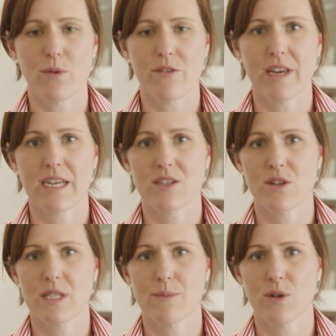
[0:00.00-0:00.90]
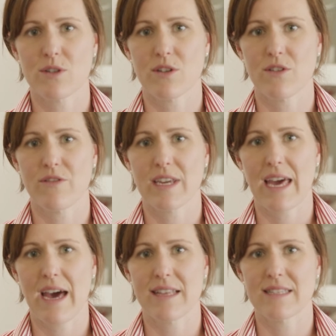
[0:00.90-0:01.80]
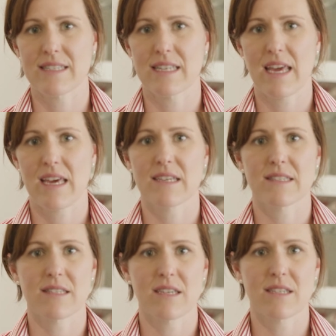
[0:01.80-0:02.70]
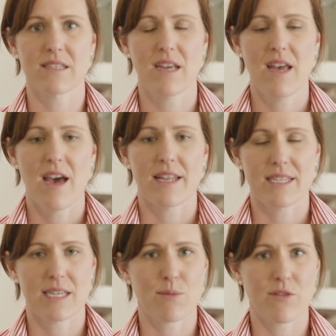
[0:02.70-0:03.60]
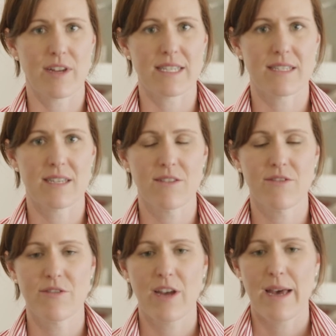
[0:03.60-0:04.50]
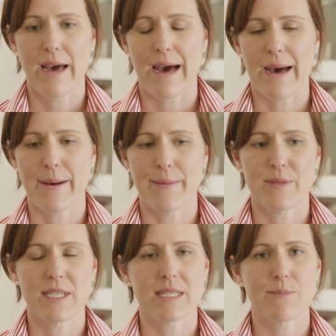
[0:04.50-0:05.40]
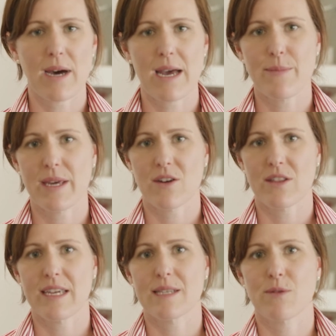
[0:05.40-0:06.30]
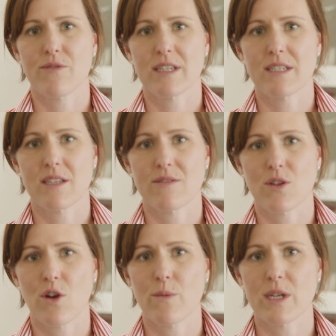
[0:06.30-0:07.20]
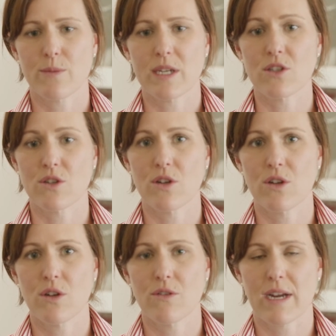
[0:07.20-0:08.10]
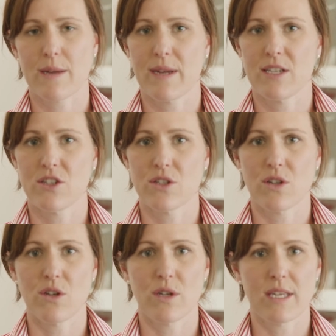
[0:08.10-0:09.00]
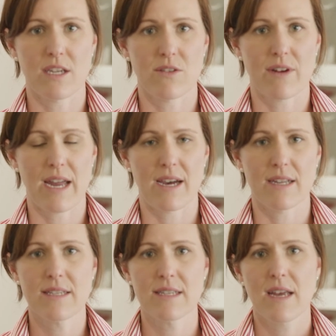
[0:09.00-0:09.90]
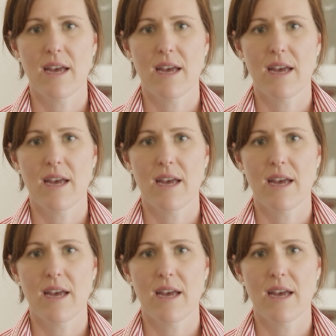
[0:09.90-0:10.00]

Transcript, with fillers: Bravecto spot-on for cats is an excellent tick preventative. Um, despite being on these preventatives though, which we do recommend you do year round,